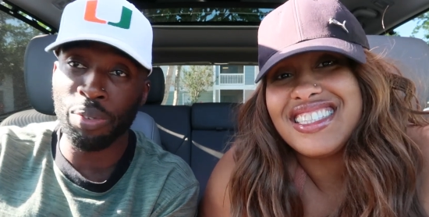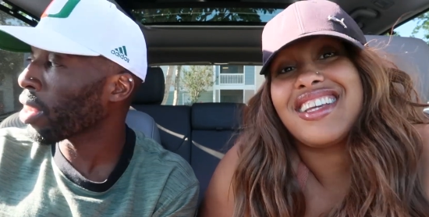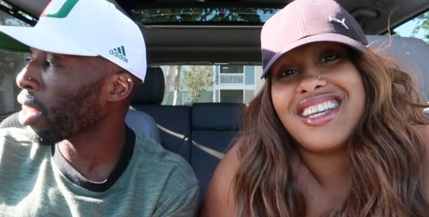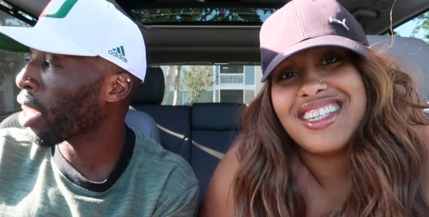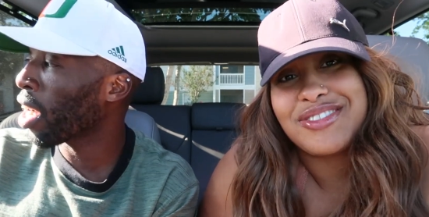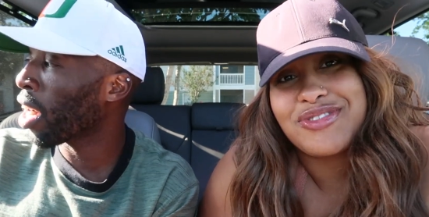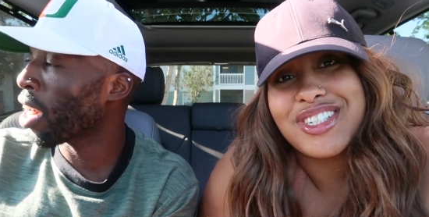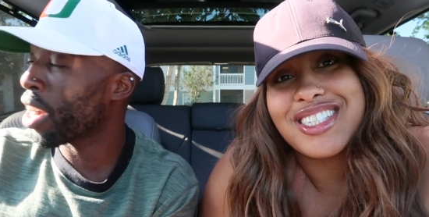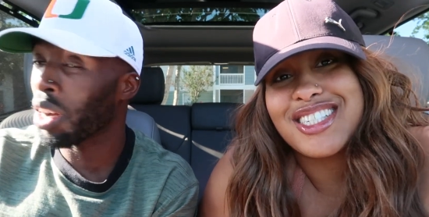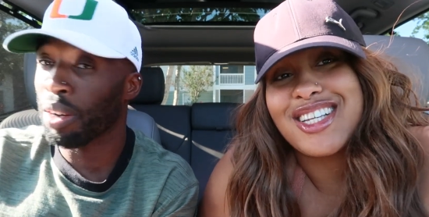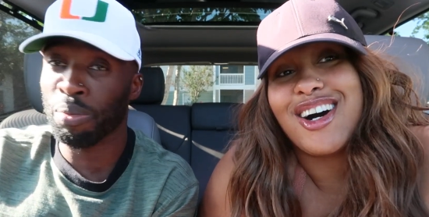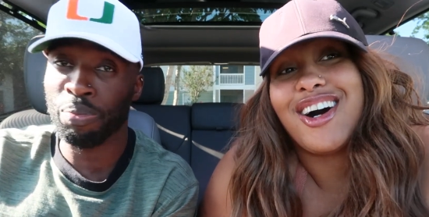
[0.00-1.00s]
Speaker 1: The kids
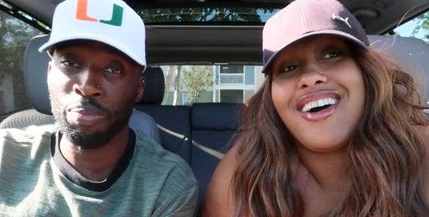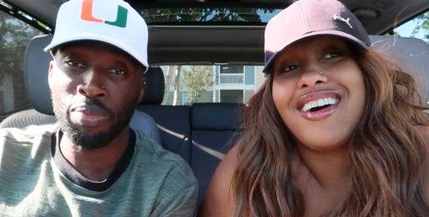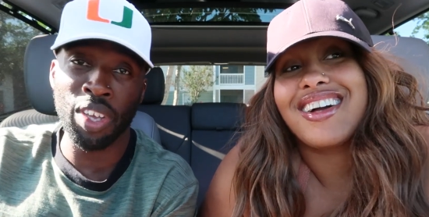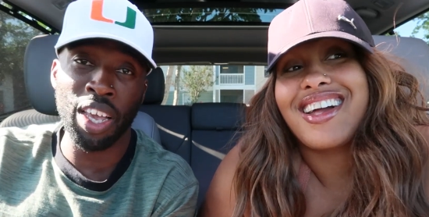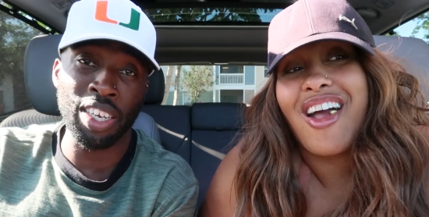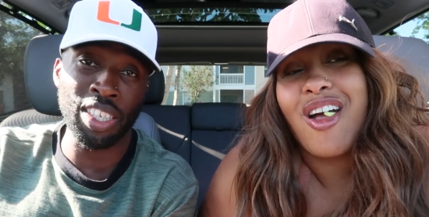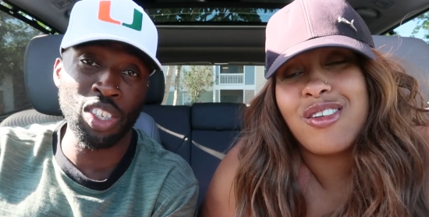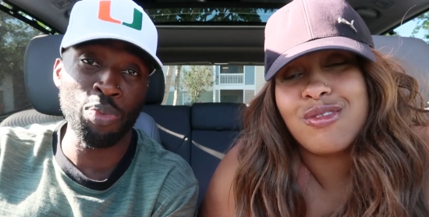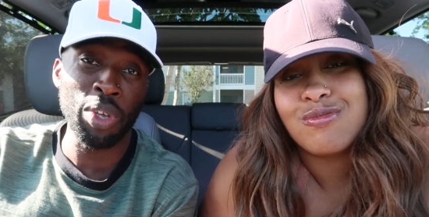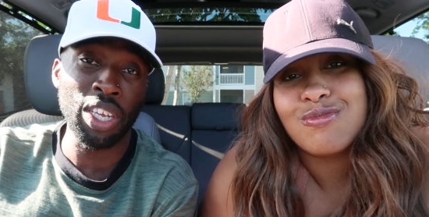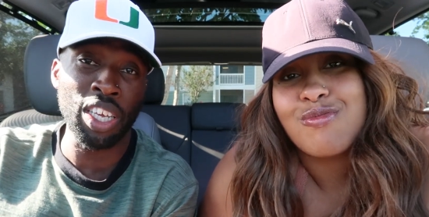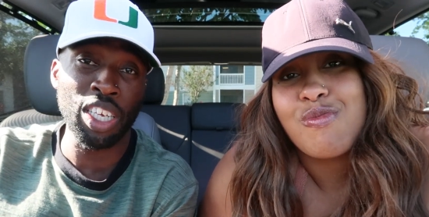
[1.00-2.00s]
first um, dog. And this
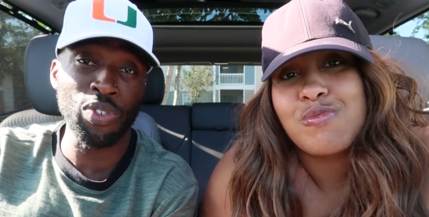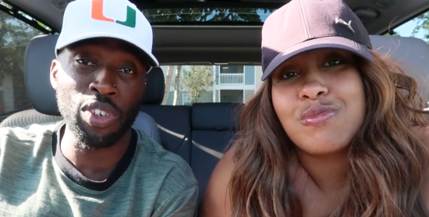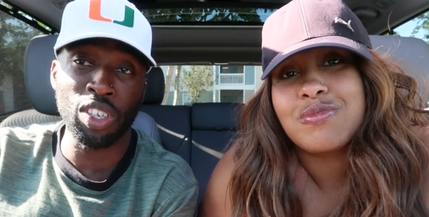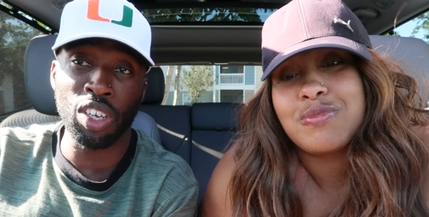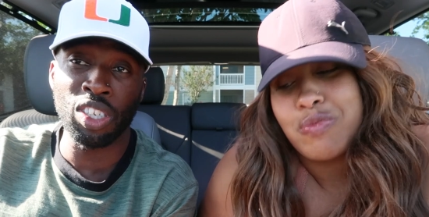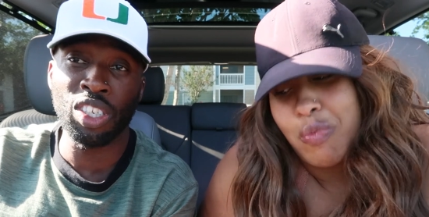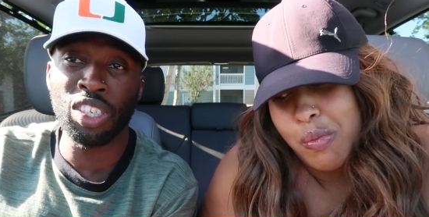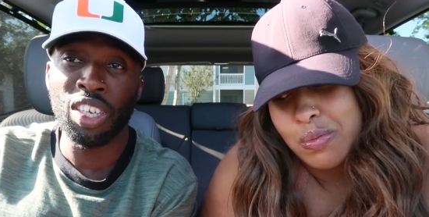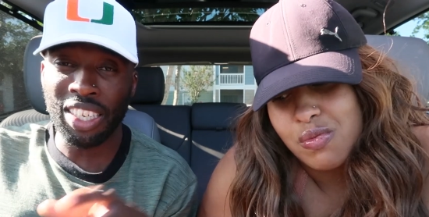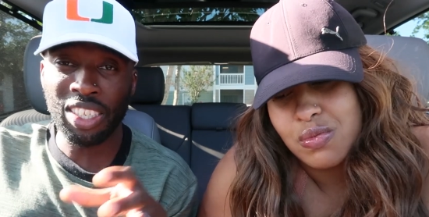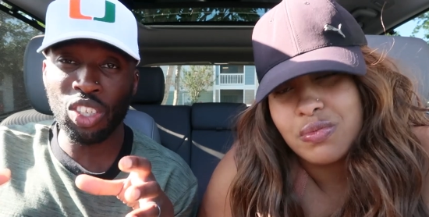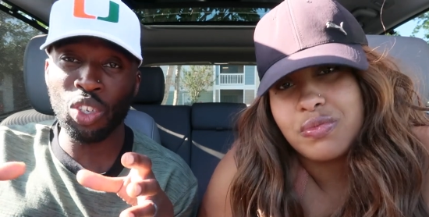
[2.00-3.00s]
will be the kids first dog. This is
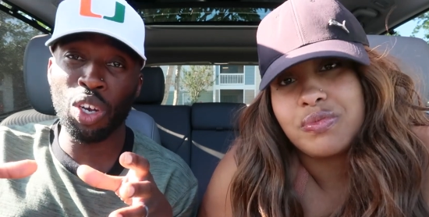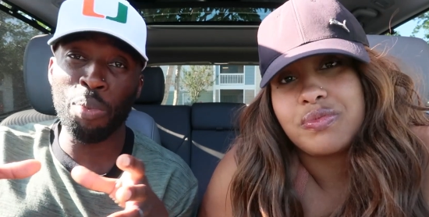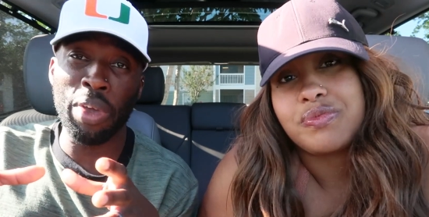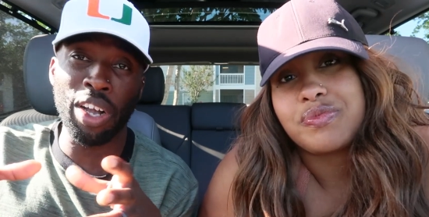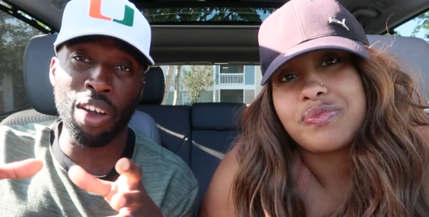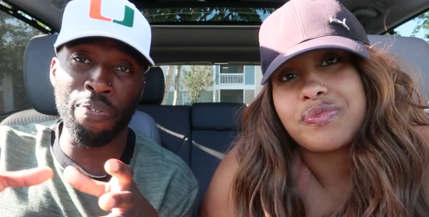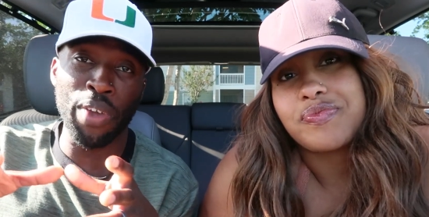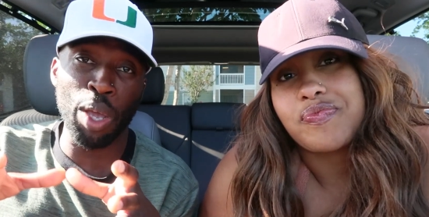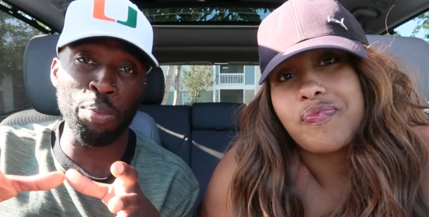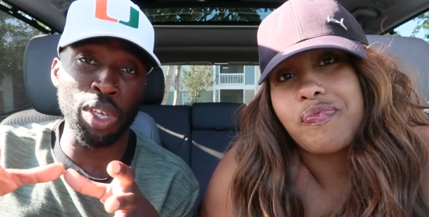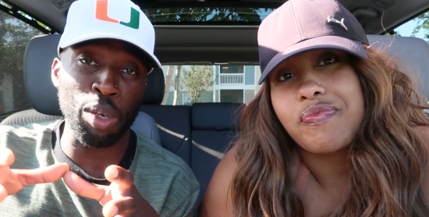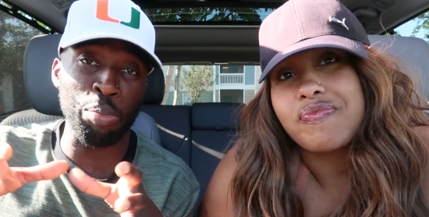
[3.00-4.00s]
this is gonna make our
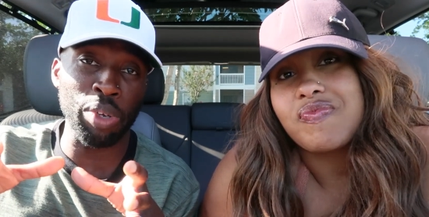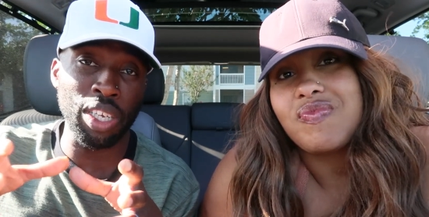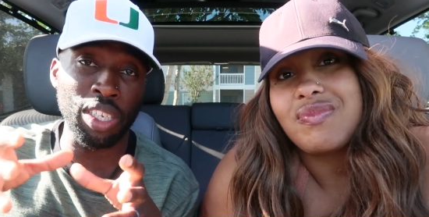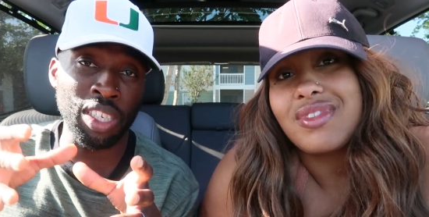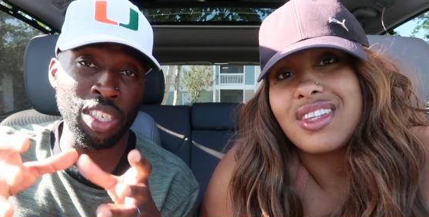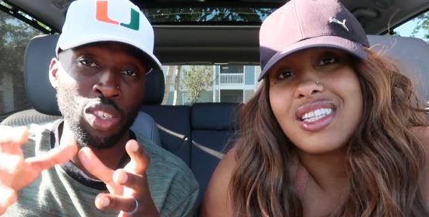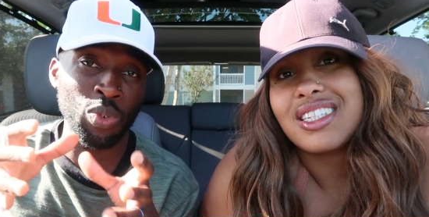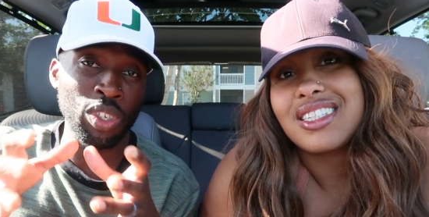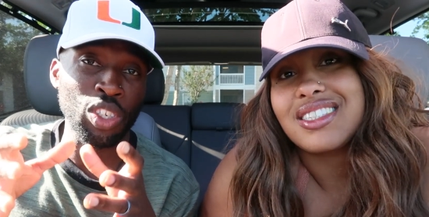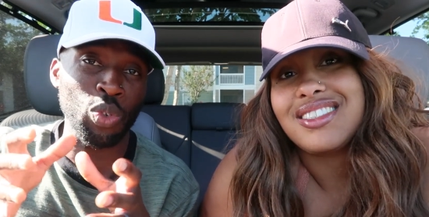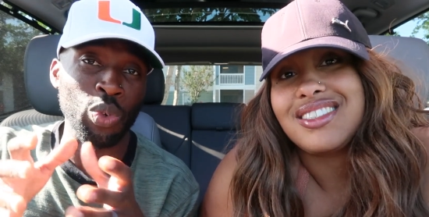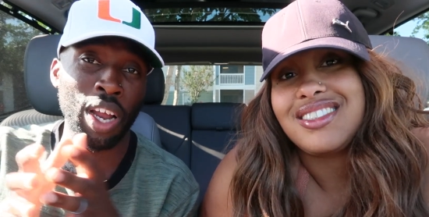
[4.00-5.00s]
family complete. This is
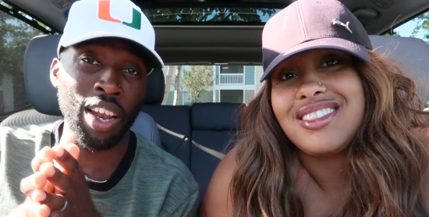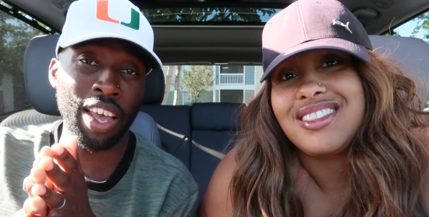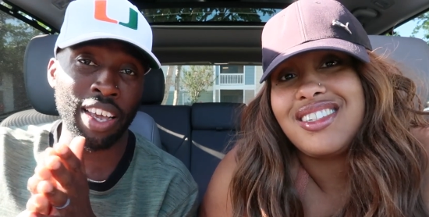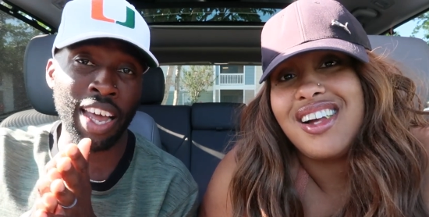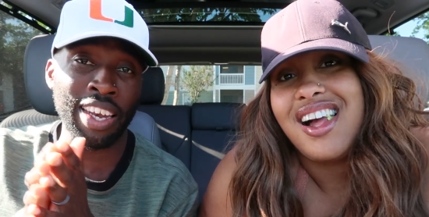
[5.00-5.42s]
what this is what I like.